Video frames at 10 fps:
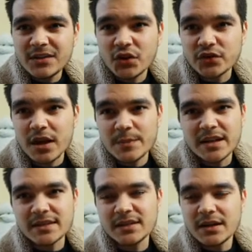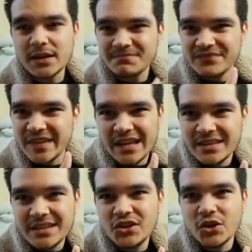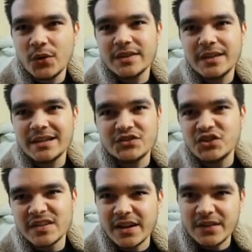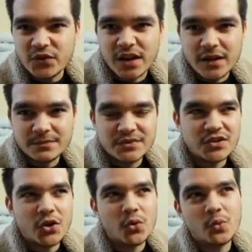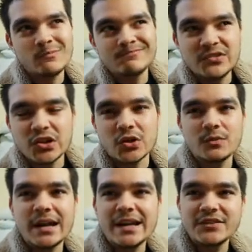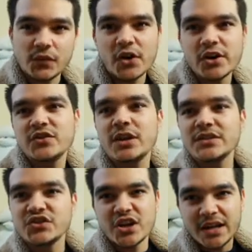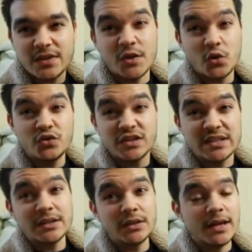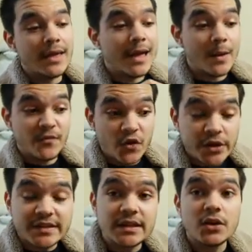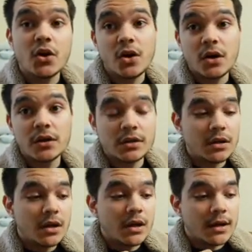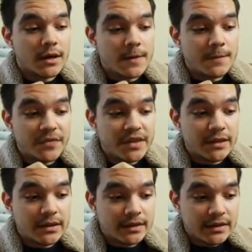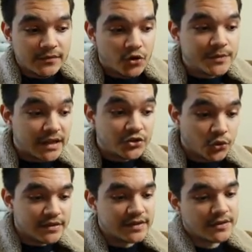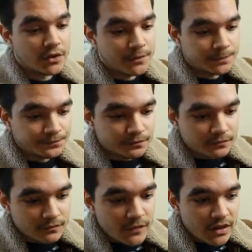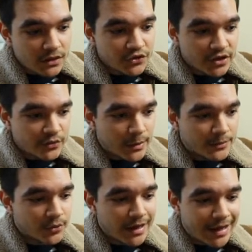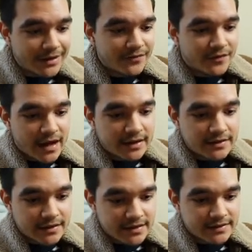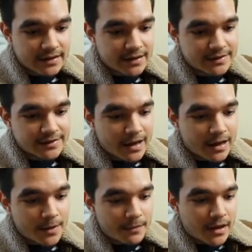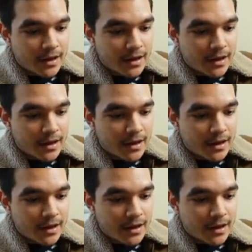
those yet because it's just like in Fusha. So insofar as you can check those still, I'm focusing on the verbs that don't exist at all. So that's what I'm doing. And in fact, the nice thing is I'm